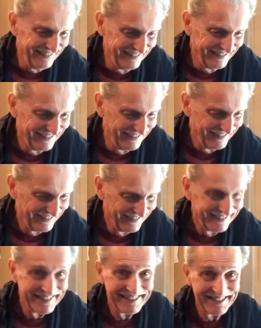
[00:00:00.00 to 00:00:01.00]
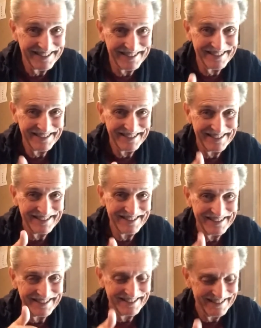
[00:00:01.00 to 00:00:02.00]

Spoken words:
Nothing is said.